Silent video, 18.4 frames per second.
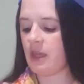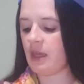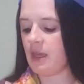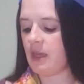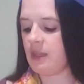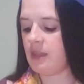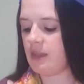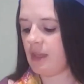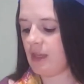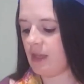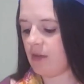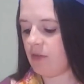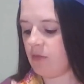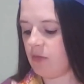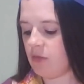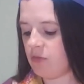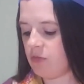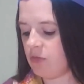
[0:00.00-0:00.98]
And
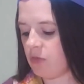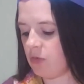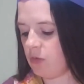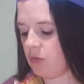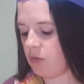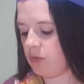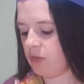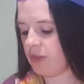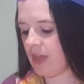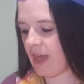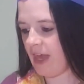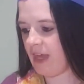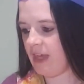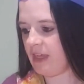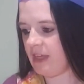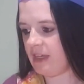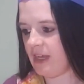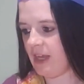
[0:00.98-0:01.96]
then we fold that
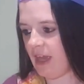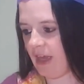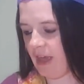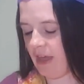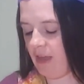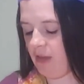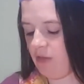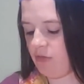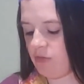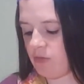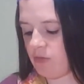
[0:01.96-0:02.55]
in half.